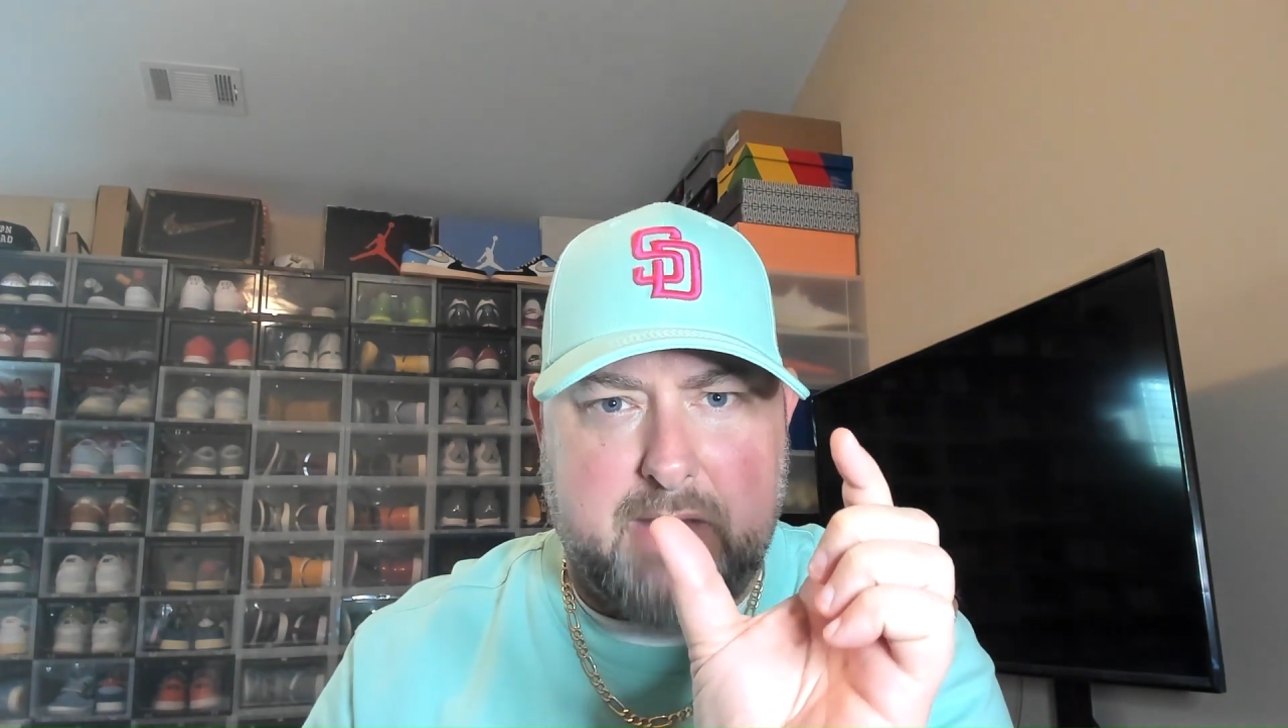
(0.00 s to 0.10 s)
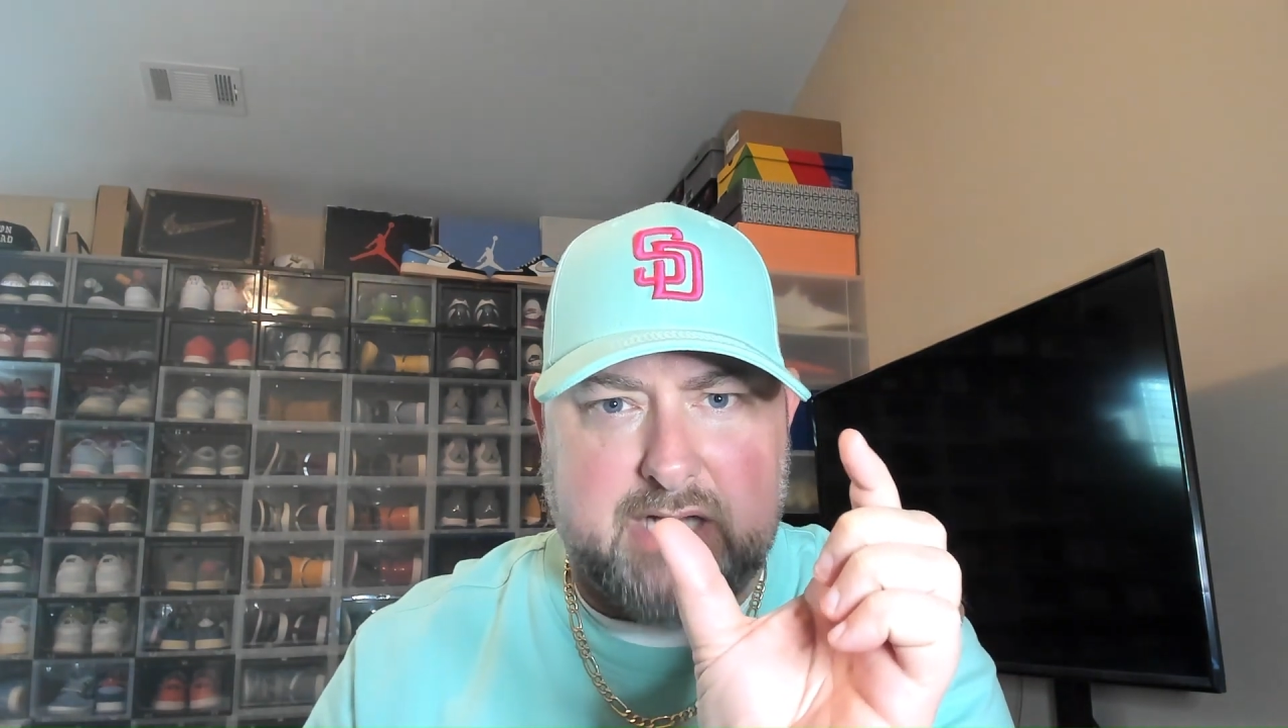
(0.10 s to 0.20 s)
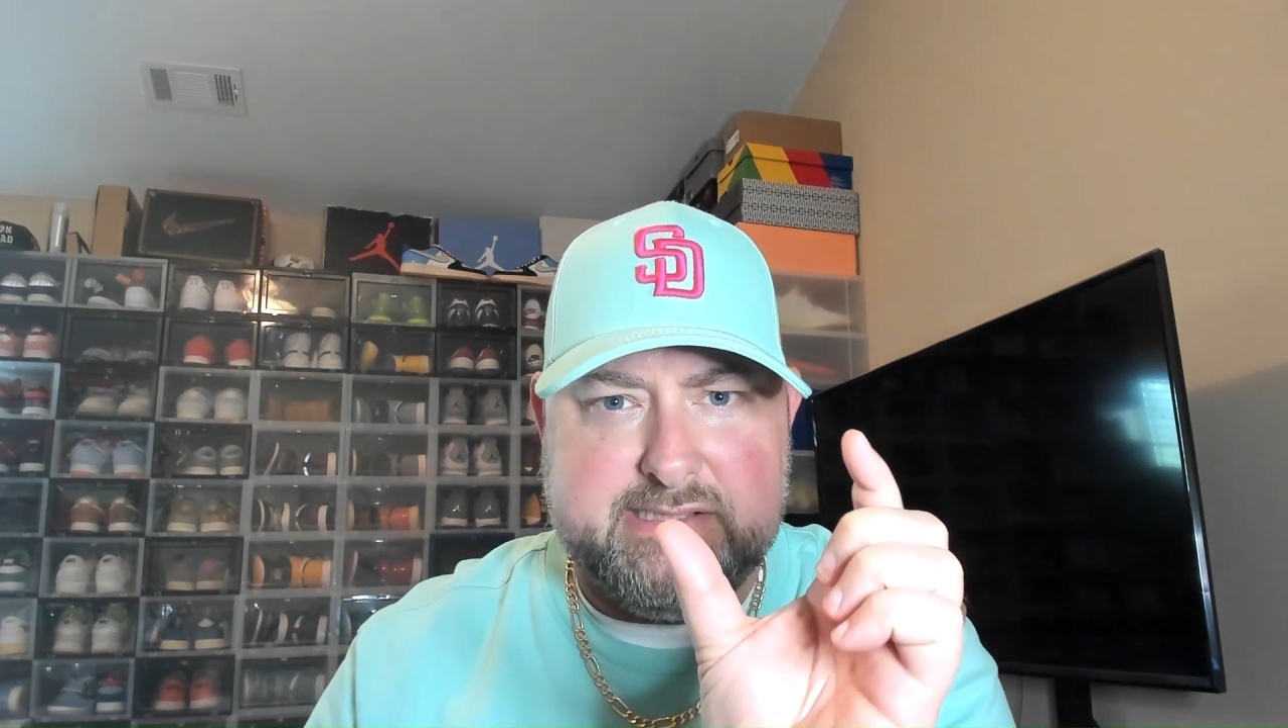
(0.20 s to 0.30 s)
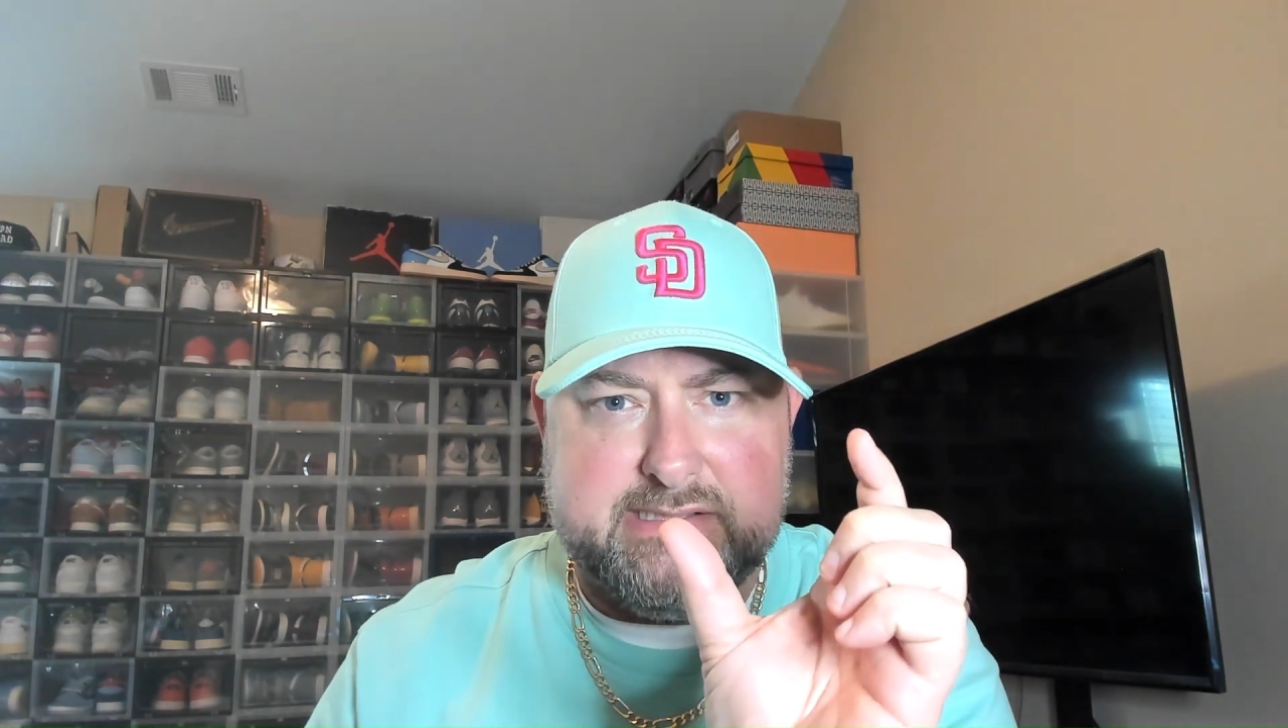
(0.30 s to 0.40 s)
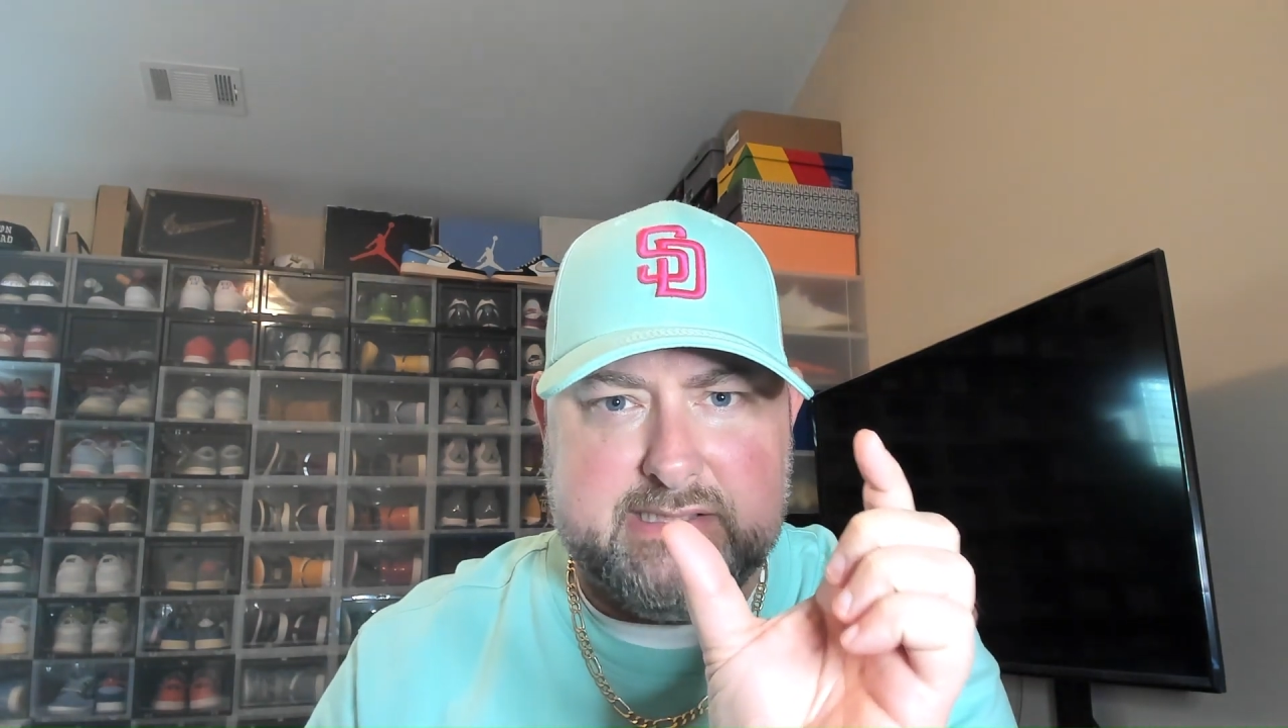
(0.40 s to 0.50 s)

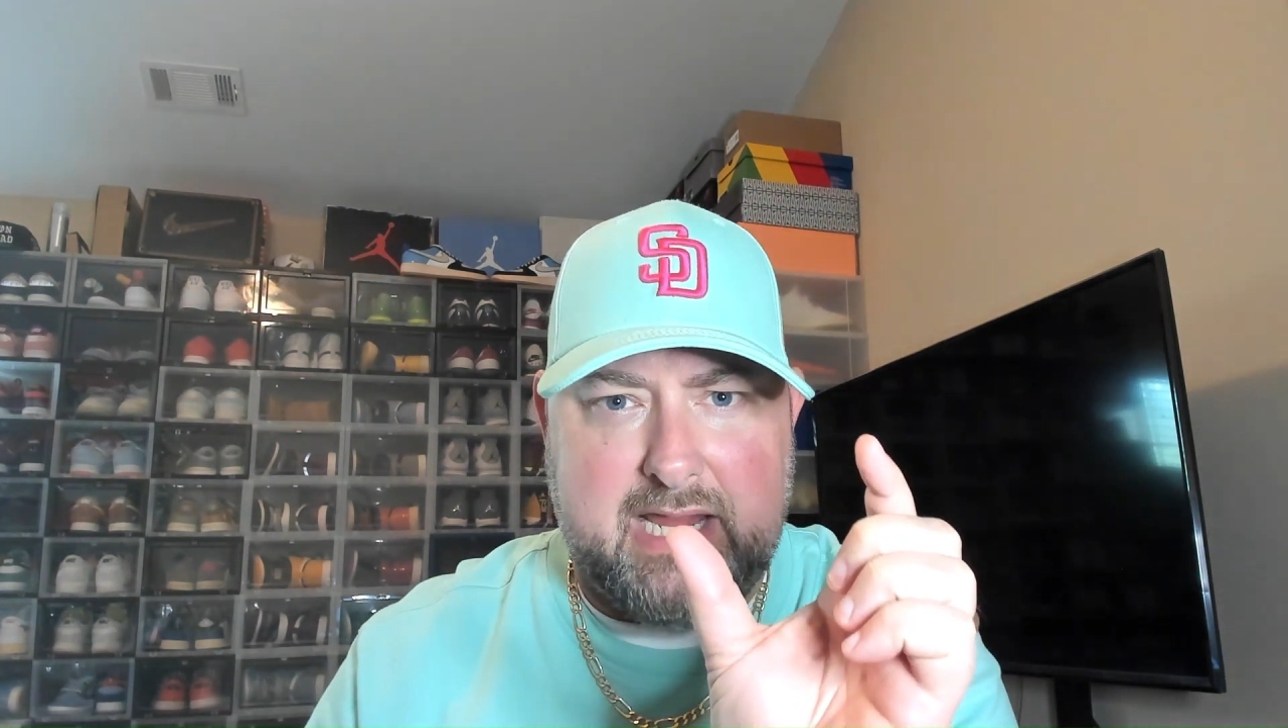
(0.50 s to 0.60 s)
boxes of